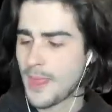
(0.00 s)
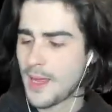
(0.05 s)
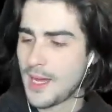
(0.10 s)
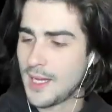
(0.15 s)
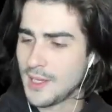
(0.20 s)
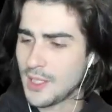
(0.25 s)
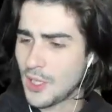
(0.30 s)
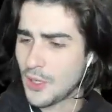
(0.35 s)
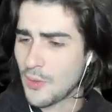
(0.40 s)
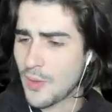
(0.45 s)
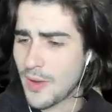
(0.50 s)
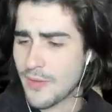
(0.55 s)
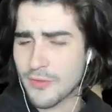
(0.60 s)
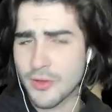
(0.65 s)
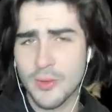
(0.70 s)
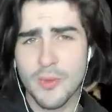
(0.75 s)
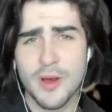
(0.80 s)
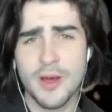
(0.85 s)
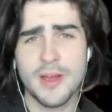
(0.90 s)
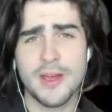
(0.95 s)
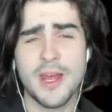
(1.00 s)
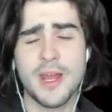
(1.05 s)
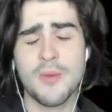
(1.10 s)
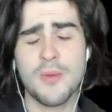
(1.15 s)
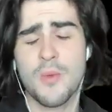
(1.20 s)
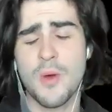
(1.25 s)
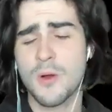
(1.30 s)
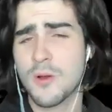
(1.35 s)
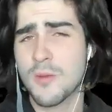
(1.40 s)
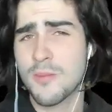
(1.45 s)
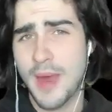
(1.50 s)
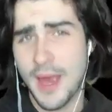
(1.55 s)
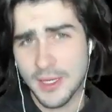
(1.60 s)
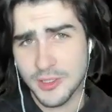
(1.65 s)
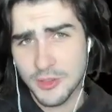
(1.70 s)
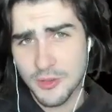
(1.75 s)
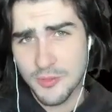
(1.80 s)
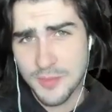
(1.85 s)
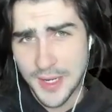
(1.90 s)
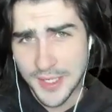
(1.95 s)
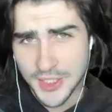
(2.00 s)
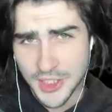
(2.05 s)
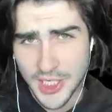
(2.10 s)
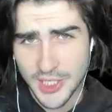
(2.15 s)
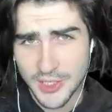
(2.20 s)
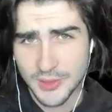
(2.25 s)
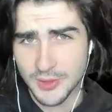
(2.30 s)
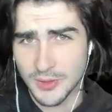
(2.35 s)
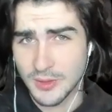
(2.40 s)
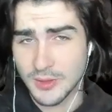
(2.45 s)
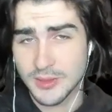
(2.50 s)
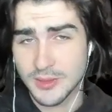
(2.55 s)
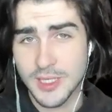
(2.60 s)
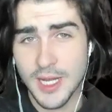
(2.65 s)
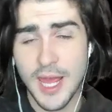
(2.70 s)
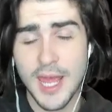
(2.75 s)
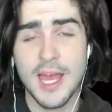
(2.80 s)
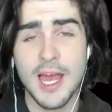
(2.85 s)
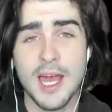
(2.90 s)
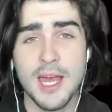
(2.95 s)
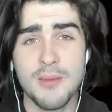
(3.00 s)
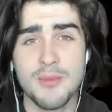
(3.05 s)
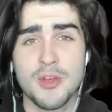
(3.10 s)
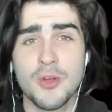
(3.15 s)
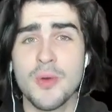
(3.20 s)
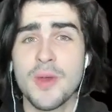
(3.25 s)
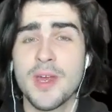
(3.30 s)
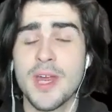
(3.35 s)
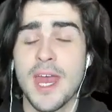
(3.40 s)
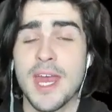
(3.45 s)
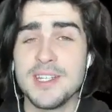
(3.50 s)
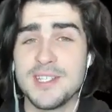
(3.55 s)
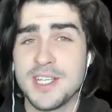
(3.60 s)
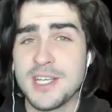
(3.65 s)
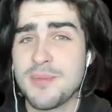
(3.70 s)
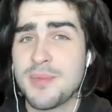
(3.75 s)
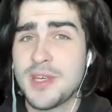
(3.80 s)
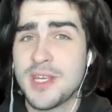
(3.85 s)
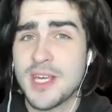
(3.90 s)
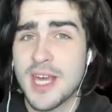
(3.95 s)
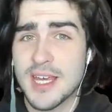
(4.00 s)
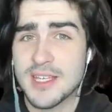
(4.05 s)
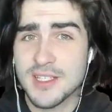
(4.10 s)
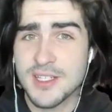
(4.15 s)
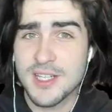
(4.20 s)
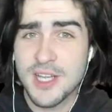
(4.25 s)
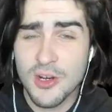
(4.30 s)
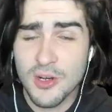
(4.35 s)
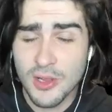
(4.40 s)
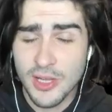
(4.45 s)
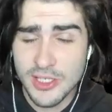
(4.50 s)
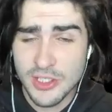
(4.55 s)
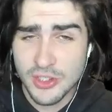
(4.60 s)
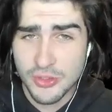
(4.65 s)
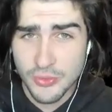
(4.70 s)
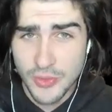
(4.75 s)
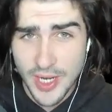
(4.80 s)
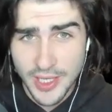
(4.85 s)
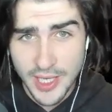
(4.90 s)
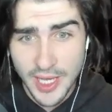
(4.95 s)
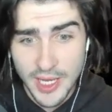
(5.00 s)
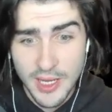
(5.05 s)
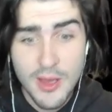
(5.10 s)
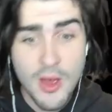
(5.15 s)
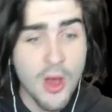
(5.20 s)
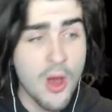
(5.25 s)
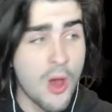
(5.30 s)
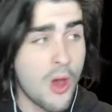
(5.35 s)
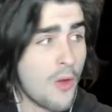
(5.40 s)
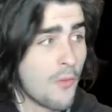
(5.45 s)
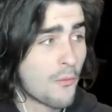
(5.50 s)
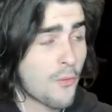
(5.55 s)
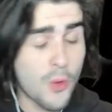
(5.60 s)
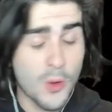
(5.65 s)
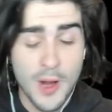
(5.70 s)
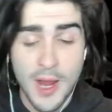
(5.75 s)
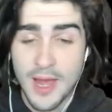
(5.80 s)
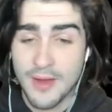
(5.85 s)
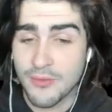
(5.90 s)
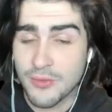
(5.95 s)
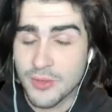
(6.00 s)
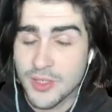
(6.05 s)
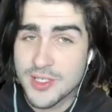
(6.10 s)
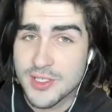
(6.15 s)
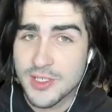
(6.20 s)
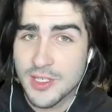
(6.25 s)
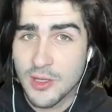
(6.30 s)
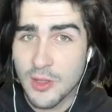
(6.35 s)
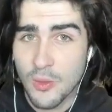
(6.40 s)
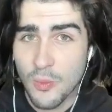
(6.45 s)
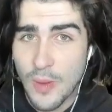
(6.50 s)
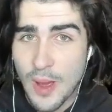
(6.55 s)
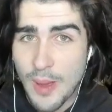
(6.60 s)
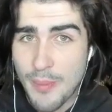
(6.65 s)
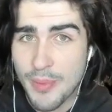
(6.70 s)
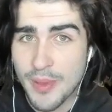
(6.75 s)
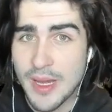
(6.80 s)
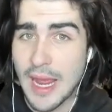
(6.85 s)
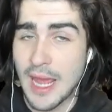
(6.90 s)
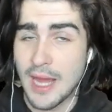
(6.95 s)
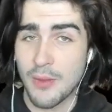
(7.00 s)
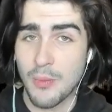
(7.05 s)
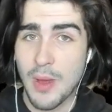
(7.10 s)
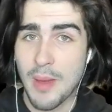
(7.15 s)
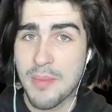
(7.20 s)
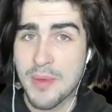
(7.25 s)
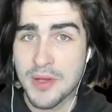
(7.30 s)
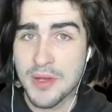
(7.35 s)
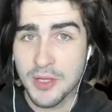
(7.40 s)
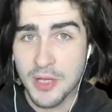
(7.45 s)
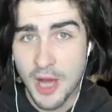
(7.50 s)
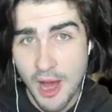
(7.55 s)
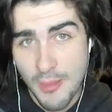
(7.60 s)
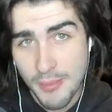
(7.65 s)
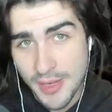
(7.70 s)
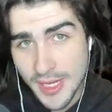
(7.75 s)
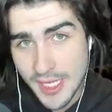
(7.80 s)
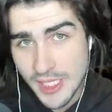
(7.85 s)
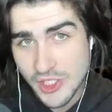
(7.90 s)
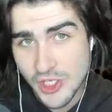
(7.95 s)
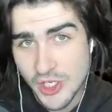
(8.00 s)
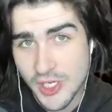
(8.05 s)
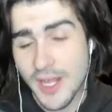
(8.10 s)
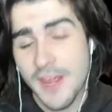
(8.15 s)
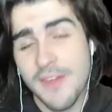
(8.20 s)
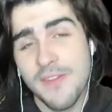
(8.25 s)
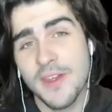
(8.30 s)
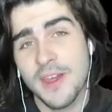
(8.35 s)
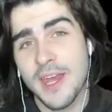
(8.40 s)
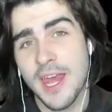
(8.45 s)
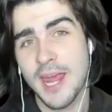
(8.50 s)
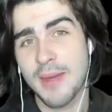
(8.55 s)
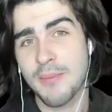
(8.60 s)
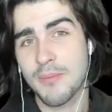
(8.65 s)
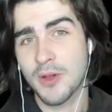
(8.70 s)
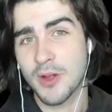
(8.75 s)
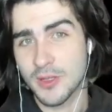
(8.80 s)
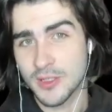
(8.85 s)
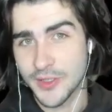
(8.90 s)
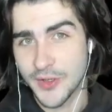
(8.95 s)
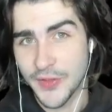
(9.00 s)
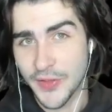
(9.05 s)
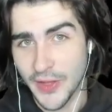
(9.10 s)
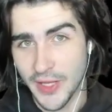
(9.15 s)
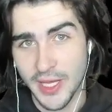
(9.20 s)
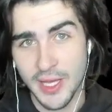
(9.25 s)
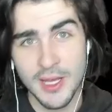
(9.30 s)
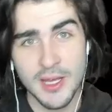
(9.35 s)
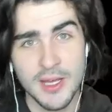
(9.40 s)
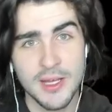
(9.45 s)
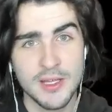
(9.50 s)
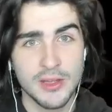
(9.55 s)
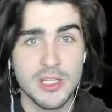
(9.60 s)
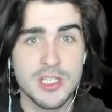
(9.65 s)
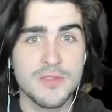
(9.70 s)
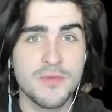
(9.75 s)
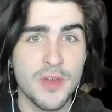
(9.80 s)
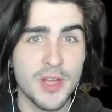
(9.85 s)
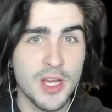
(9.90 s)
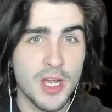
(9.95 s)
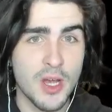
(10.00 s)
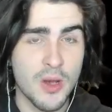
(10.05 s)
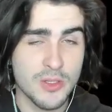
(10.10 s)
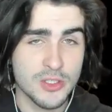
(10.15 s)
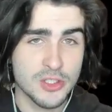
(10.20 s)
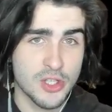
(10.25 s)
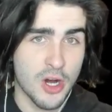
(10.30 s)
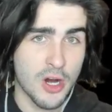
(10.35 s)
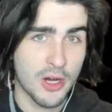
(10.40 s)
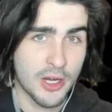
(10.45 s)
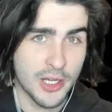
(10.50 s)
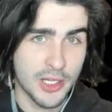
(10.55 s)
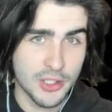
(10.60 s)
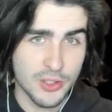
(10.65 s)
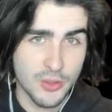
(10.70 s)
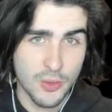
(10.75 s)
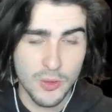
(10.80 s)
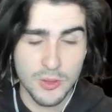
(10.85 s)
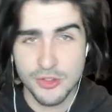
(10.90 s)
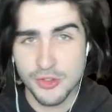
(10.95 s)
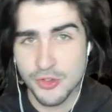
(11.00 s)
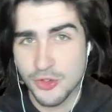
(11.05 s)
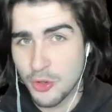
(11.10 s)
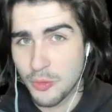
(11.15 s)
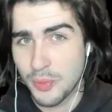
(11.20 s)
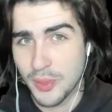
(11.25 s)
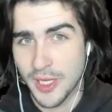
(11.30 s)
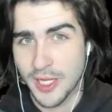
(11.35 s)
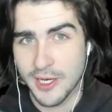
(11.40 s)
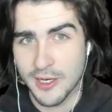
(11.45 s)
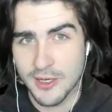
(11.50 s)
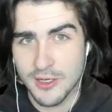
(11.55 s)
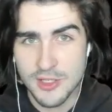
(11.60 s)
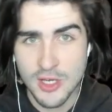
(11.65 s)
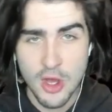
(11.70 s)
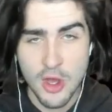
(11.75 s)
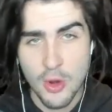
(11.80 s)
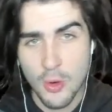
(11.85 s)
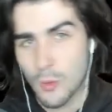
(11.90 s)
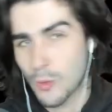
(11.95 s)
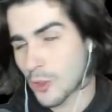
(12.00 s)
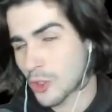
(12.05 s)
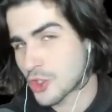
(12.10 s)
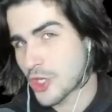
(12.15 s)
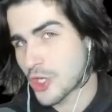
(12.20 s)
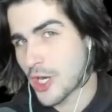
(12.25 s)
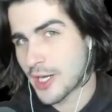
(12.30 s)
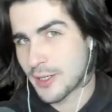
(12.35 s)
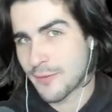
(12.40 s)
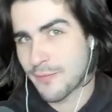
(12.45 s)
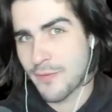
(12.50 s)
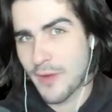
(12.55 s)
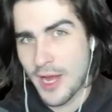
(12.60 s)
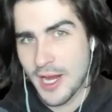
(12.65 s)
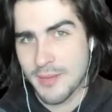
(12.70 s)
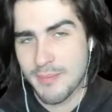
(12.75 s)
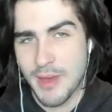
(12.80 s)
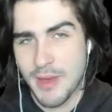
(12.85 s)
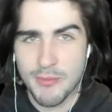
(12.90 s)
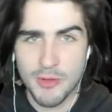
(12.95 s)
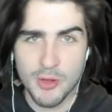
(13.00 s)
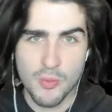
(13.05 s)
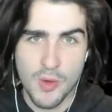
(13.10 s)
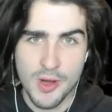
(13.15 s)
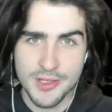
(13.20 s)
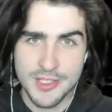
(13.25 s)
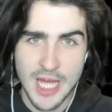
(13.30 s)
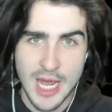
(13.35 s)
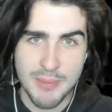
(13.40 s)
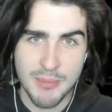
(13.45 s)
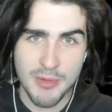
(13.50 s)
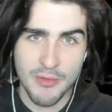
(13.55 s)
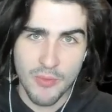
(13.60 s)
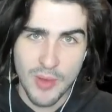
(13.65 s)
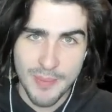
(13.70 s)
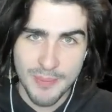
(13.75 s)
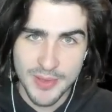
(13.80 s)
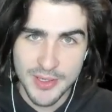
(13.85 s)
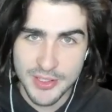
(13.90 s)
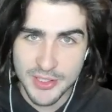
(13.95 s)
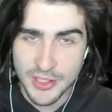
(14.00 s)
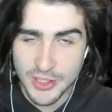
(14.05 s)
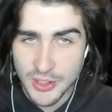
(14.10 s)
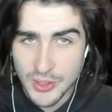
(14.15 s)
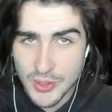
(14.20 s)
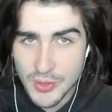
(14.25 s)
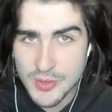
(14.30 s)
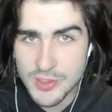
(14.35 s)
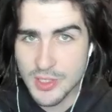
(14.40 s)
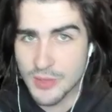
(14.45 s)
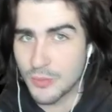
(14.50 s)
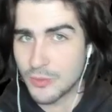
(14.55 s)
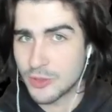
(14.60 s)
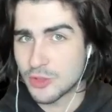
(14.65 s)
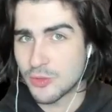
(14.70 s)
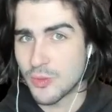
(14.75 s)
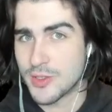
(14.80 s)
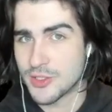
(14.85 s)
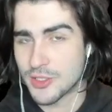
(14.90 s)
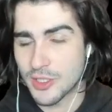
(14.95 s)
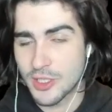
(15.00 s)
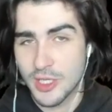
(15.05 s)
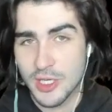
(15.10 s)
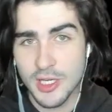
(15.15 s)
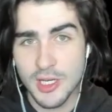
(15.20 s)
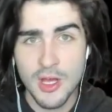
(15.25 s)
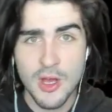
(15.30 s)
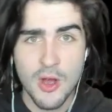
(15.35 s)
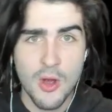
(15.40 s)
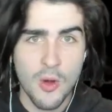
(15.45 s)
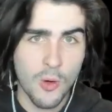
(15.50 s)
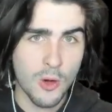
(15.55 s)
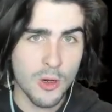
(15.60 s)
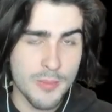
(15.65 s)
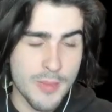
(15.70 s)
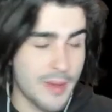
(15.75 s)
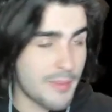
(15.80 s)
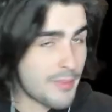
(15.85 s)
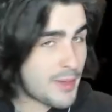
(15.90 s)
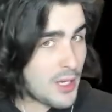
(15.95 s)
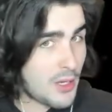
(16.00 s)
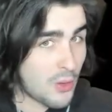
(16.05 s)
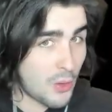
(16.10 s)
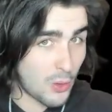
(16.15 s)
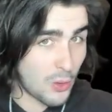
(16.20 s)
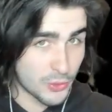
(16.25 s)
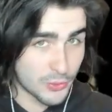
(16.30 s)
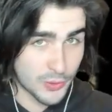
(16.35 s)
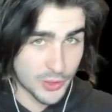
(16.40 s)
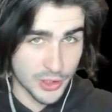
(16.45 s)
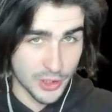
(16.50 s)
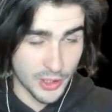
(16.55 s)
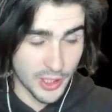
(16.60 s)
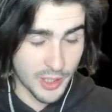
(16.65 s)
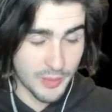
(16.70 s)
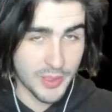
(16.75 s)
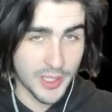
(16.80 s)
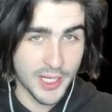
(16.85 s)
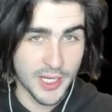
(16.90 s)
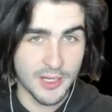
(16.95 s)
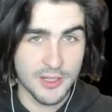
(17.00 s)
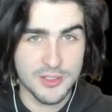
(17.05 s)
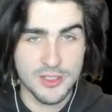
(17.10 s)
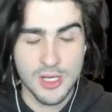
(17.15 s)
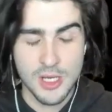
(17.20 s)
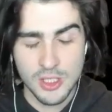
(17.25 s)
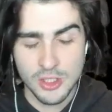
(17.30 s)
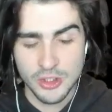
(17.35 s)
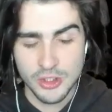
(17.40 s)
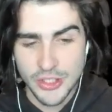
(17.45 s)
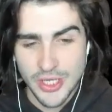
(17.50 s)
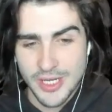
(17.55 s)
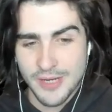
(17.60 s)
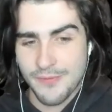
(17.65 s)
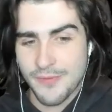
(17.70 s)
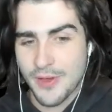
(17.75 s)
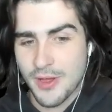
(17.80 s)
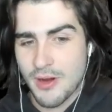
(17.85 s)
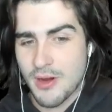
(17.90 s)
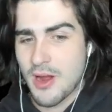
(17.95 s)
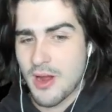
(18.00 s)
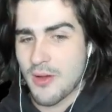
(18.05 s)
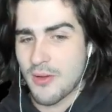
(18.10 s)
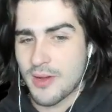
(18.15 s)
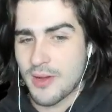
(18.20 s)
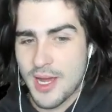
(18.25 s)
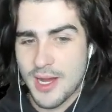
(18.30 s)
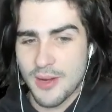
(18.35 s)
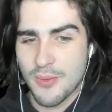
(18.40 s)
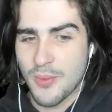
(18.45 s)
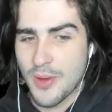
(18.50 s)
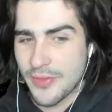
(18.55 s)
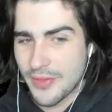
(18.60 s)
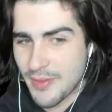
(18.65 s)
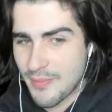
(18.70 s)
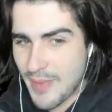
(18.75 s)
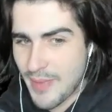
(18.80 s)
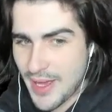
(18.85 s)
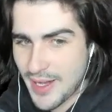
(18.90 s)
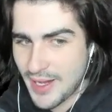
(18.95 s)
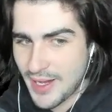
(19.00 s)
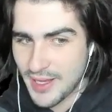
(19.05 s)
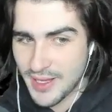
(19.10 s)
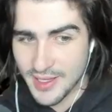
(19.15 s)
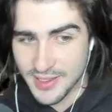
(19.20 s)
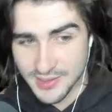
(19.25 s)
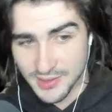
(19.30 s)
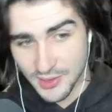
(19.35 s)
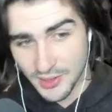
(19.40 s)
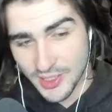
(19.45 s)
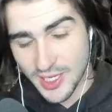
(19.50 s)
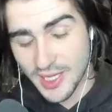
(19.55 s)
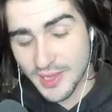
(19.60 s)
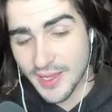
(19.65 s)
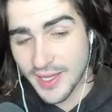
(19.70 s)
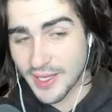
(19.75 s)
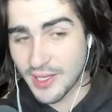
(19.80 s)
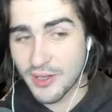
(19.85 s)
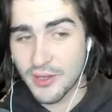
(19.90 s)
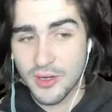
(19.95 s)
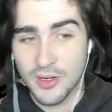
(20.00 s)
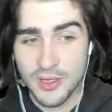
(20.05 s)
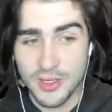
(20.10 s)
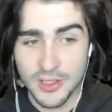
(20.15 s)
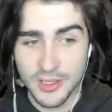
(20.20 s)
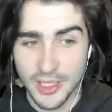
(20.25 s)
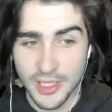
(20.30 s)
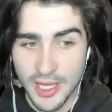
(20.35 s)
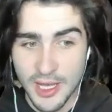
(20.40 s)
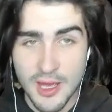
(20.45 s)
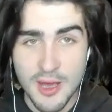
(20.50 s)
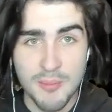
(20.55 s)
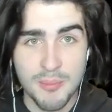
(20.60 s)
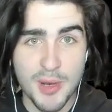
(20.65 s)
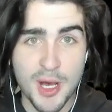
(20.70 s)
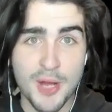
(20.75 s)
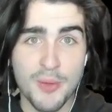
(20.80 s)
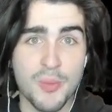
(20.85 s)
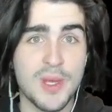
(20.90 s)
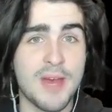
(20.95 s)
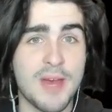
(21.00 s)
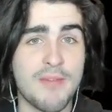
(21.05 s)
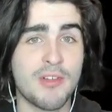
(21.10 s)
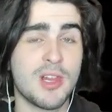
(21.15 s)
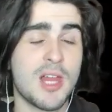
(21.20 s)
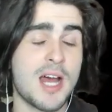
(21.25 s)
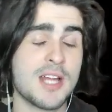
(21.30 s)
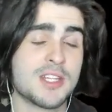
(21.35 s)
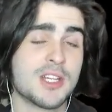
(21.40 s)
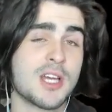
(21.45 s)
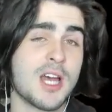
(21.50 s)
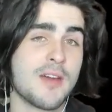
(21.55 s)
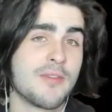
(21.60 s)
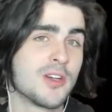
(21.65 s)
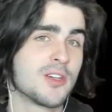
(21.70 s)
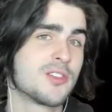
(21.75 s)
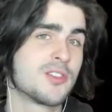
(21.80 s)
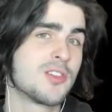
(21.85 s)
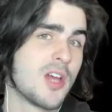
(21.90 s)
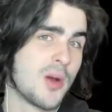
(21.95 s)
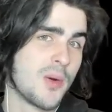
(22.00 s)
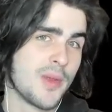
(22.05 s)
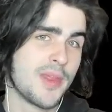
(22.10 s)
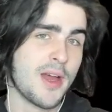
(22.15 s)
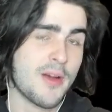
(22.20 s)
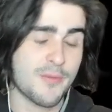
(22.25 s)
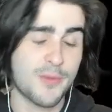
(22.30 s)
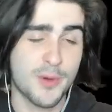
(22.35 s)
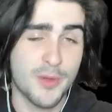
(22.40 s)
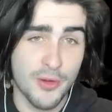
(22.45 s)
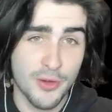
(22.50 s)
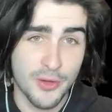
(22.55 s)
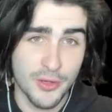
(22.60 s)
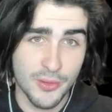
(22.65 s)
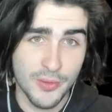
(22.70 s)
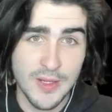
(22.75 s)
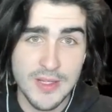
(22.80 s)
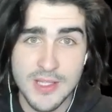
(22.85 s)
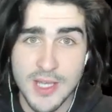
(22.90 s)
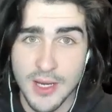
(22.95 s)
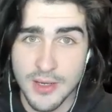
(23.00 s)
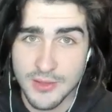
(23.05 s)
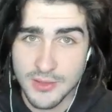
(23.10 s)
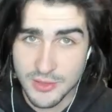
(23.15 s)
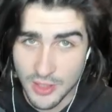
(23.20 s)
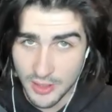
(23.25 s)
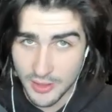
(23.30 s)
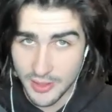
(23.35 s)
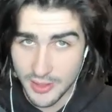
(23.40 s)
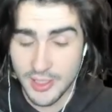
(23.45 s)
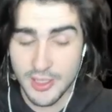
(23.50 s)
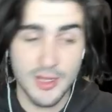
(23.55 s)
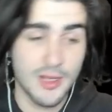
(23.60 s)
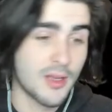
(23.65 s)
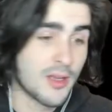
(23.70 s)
Hello everyone and welcome back to my channel. Today I am doing a DPS tier list ranking for every single weapon and weapon combination in the game currently. This video is targeted towards new players who are trying to find maybe what type of weapon to use and which ones are good, or maybe old returning players trying to figure out kind of what the meta is looking like currently. But we have a lot to cover, so without further ado, let's get started.